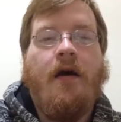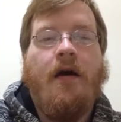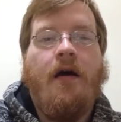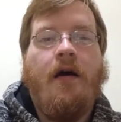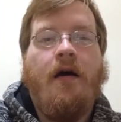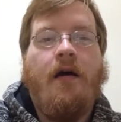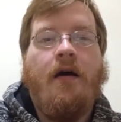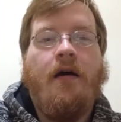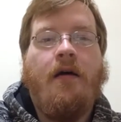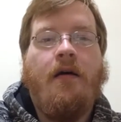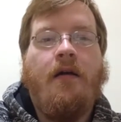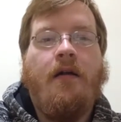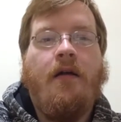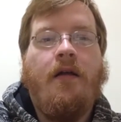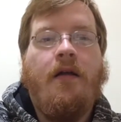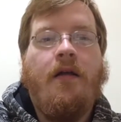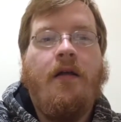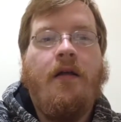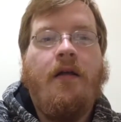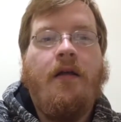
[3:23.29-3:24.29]

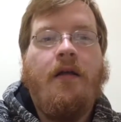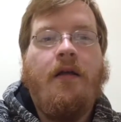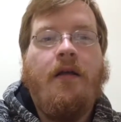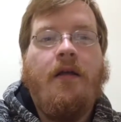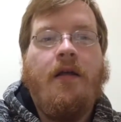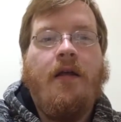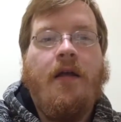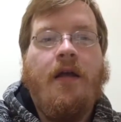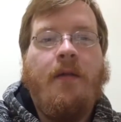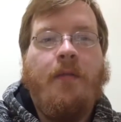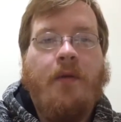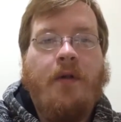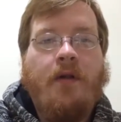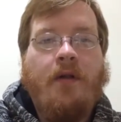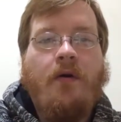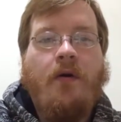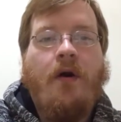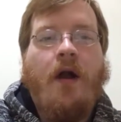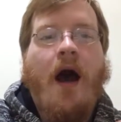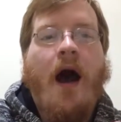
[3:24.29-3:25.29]

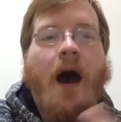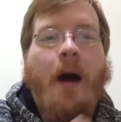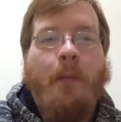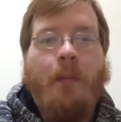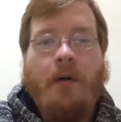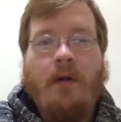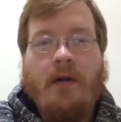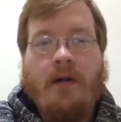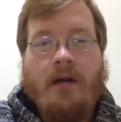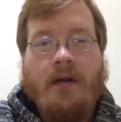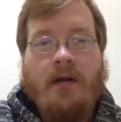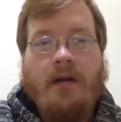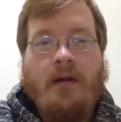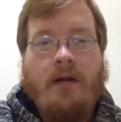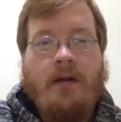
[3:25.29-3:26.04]
ible or able,